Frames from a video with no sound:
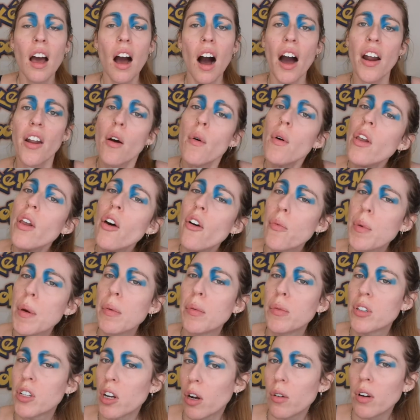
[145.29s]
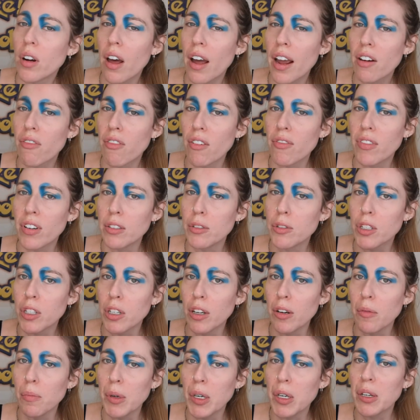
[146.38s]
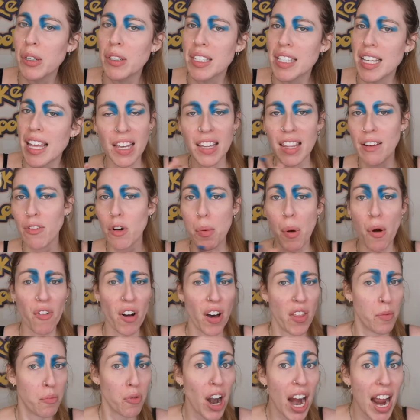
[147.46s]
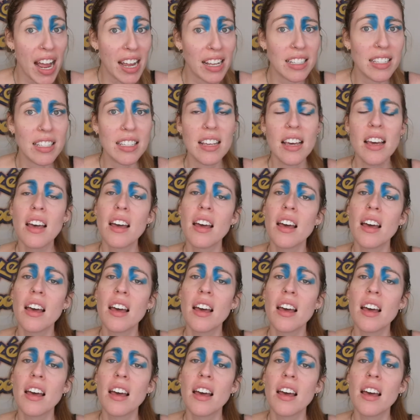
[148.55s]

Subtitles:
I know a lot of people don't like Revolution because they rip off other brands,